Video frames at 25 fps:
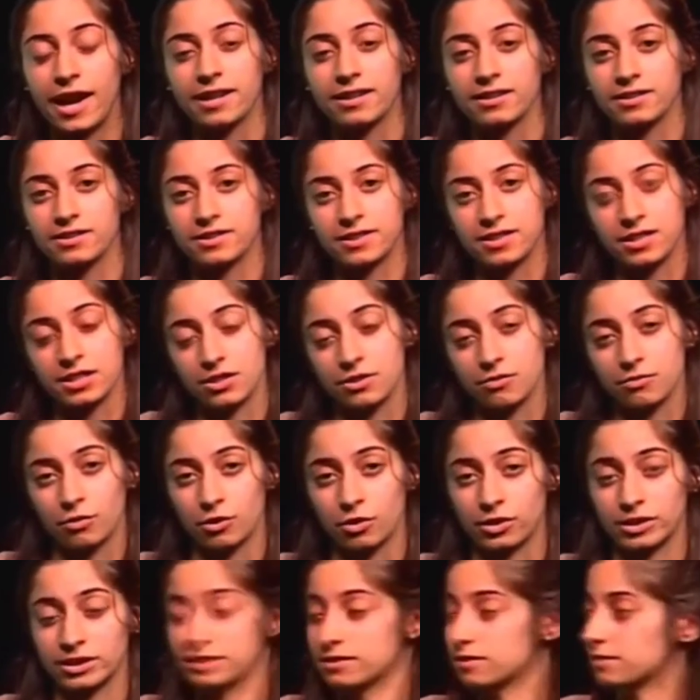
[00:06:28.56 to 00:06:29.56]

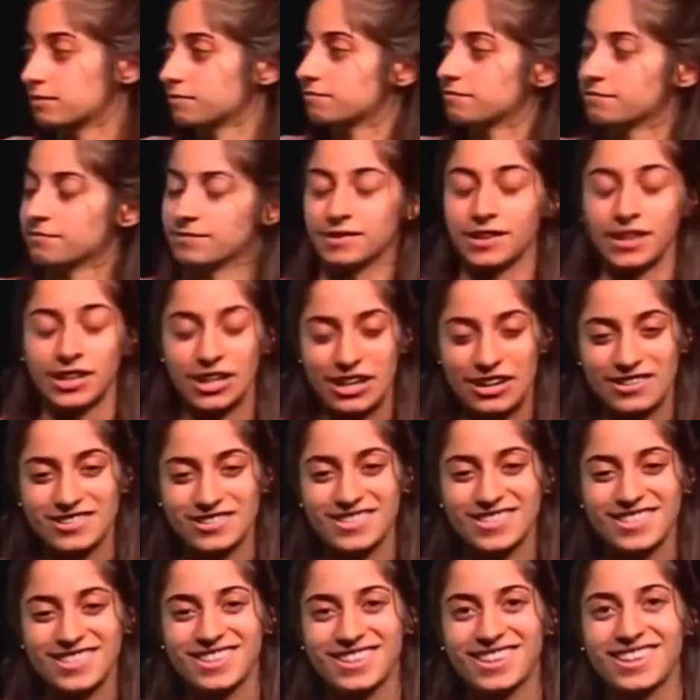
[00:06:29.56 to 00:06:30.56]
CD40 will
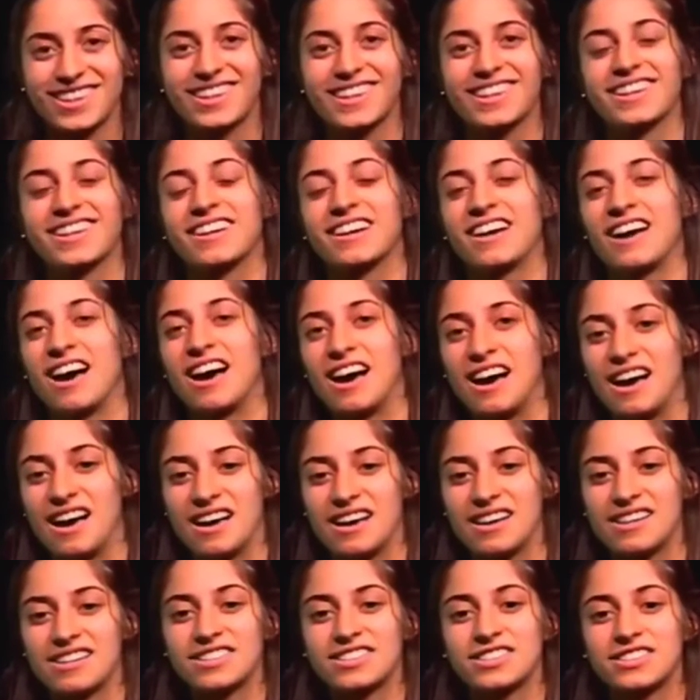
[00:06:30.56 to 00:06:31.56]
help
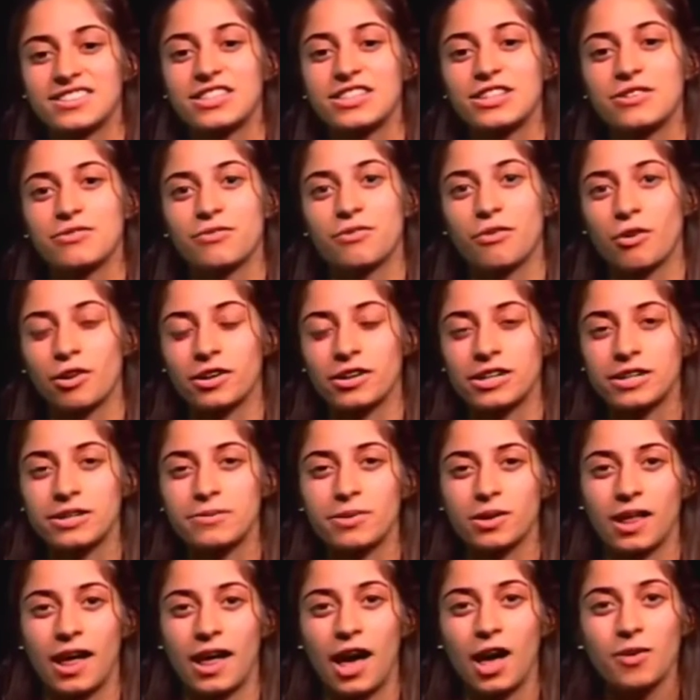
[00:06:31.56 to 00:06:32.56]
upregulate the
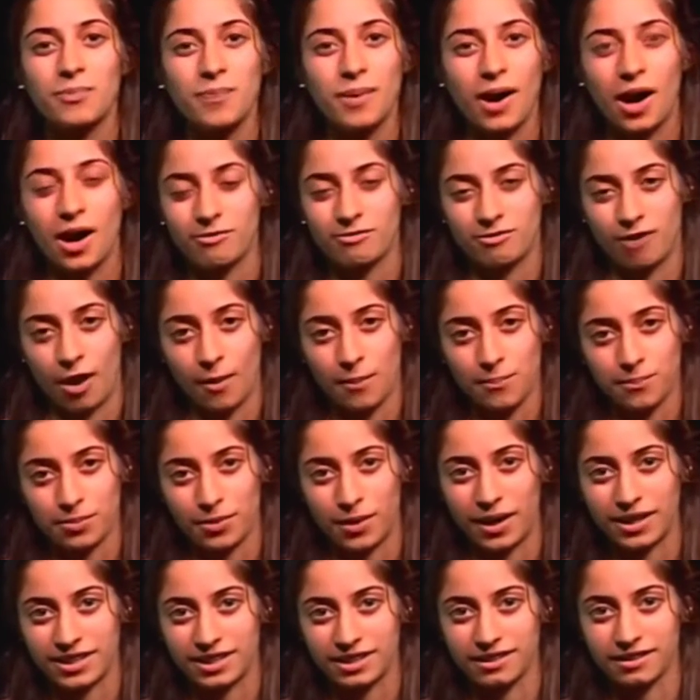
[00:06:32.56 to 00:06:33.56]
expression of
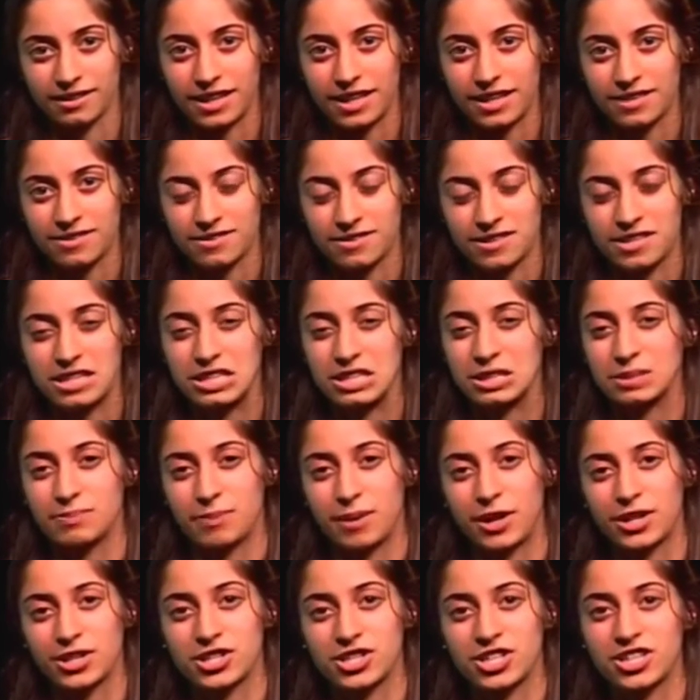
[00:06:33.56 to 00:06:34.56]
co-stimulatory molecules
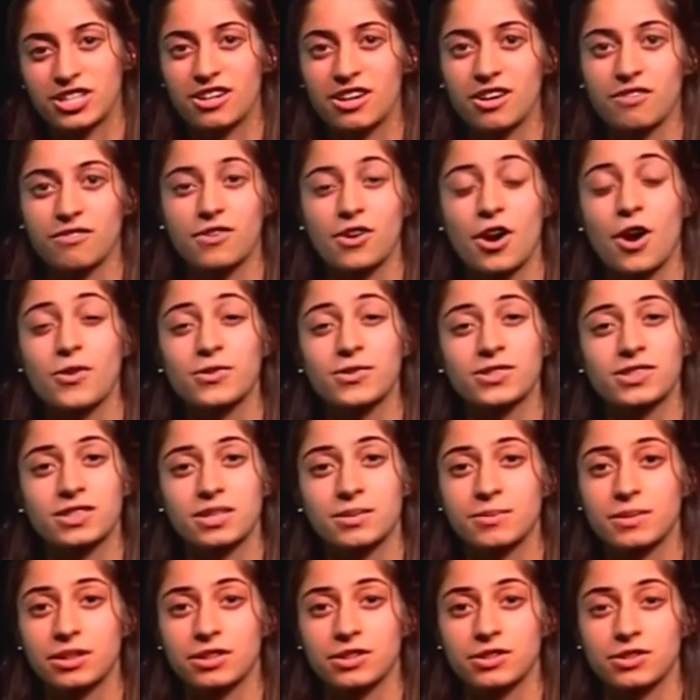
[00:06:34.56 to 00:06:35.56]
B7-1
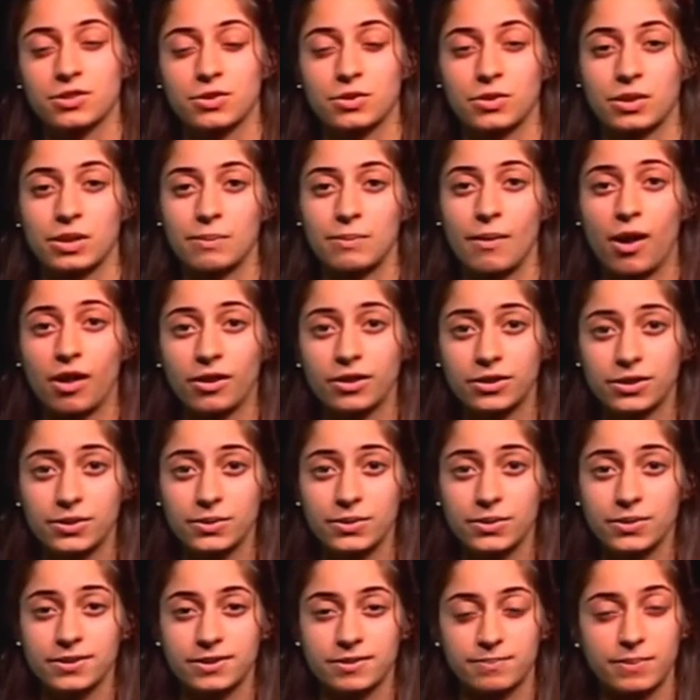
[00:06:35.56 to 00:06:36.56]
and
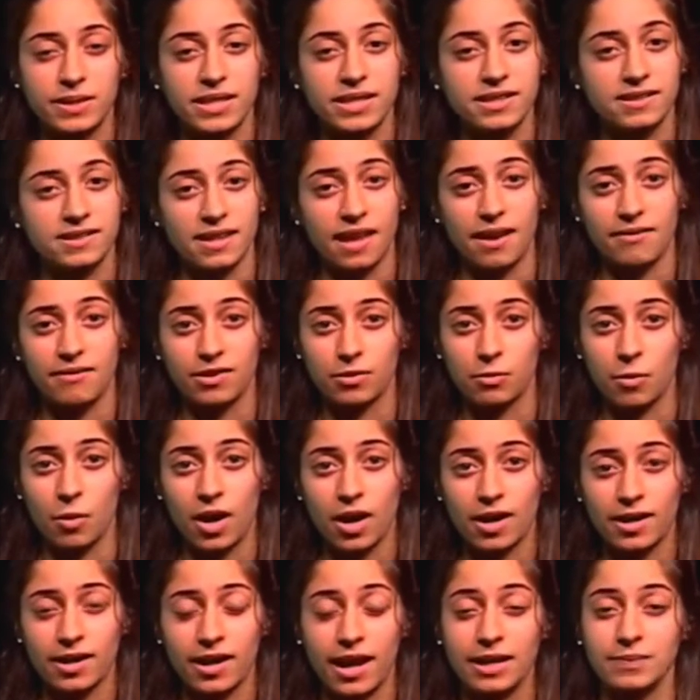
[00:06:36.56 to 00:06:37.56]
B7-2 on the
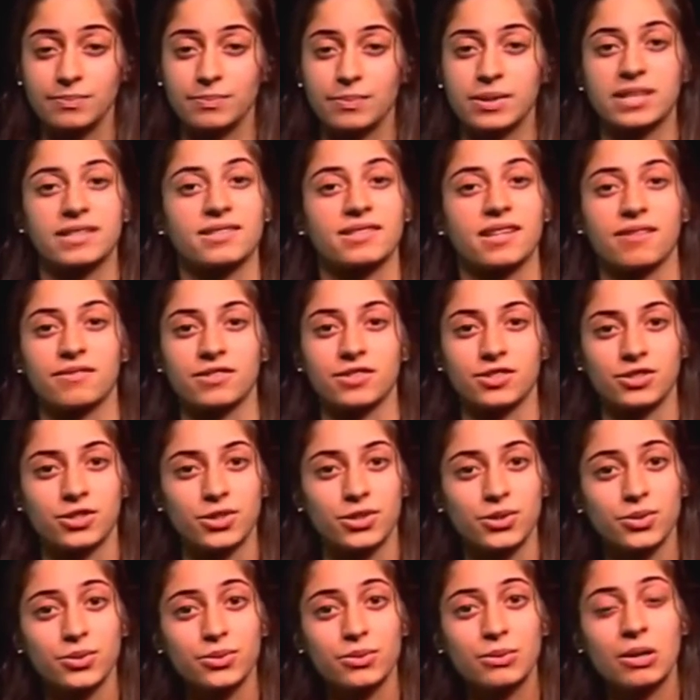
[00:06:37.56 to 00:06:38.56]
surface of the dendritic
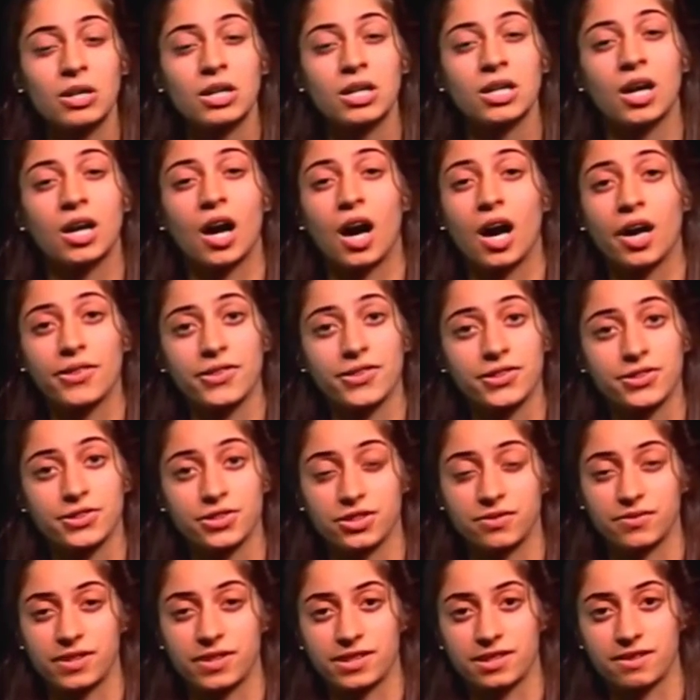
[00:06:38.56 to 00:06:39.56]
cell. You
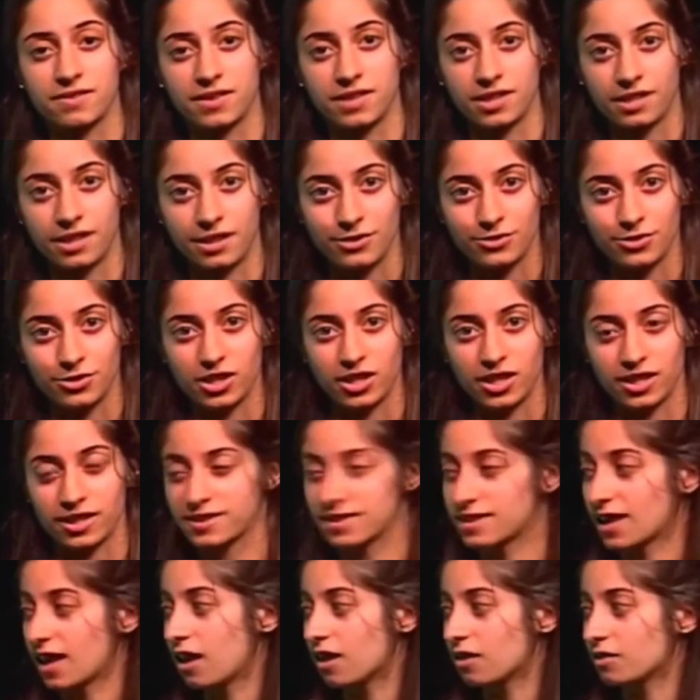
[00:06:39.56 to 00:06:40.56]
also have
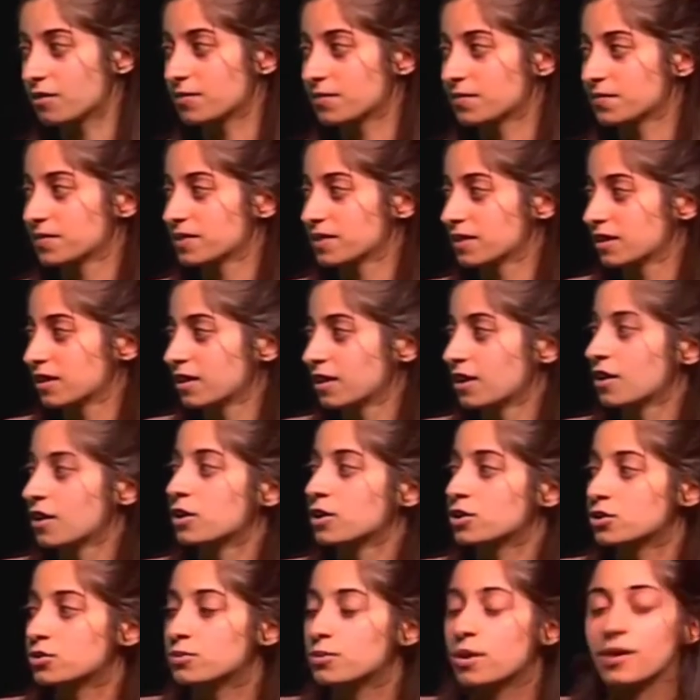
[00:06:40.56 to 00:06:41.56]
CD2 and
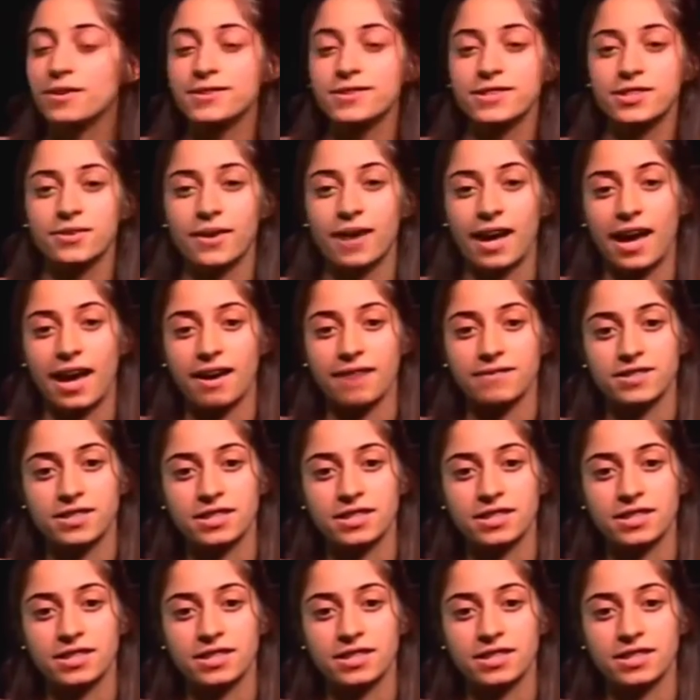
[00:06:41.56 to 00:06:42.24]
CD58.